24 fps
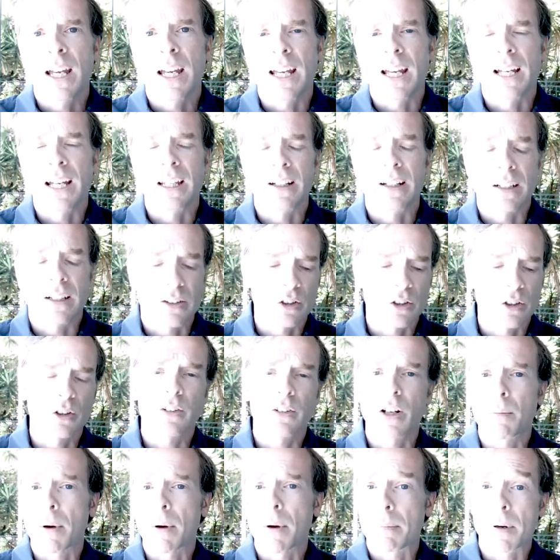And it
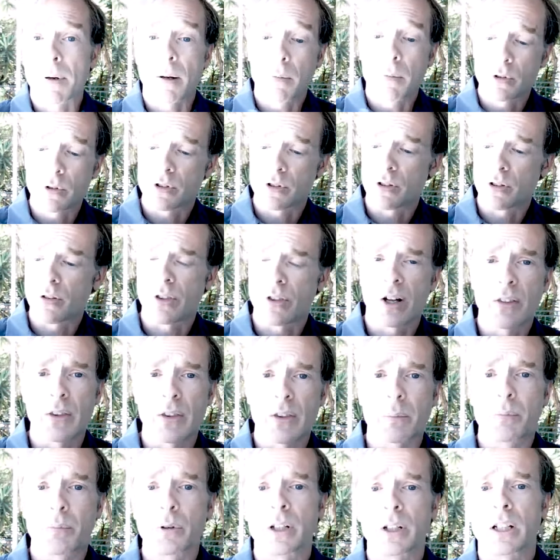turns out my publisher thought
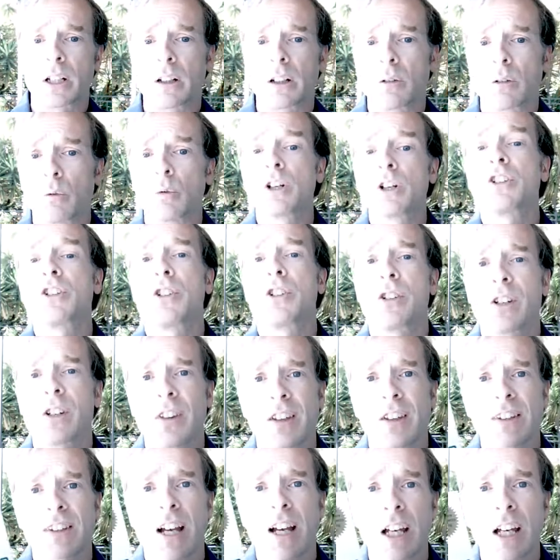that putting riches in
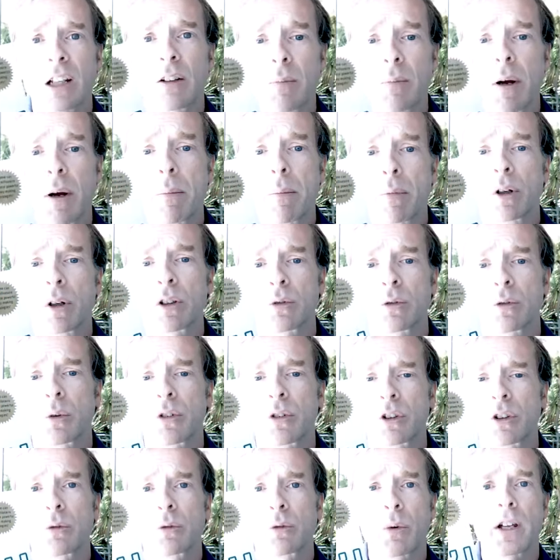the title of my books
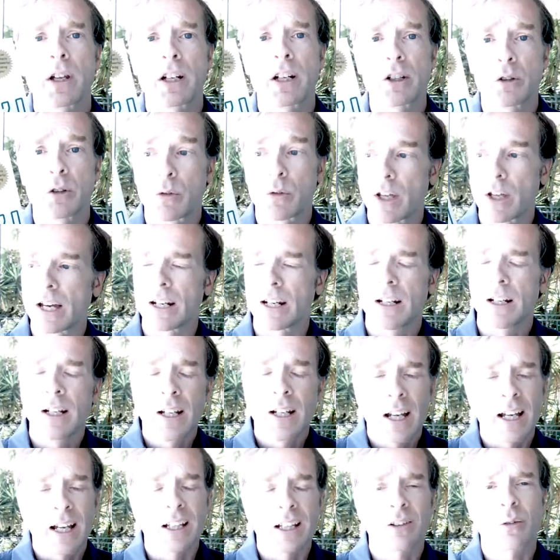was a good way to do that.
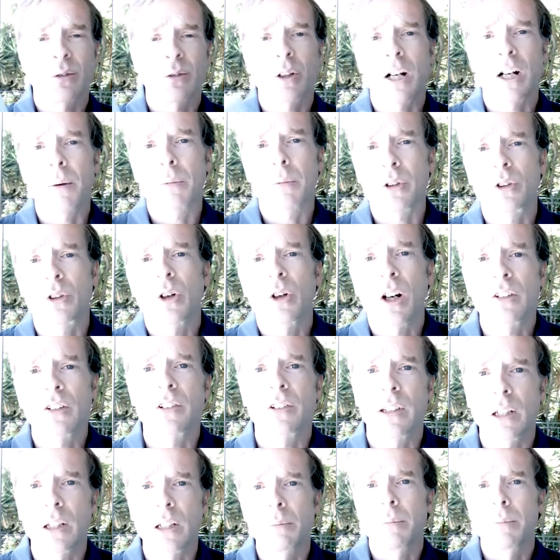And so it comes across
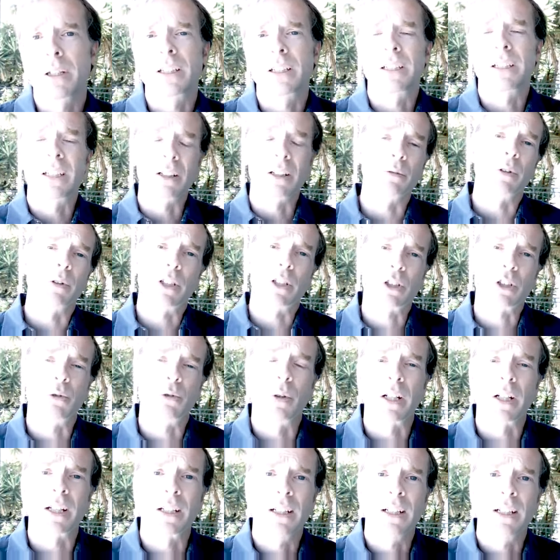a little bit get rich
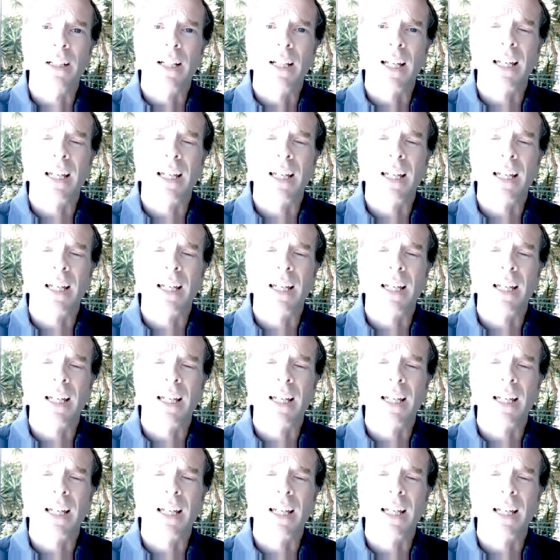quick.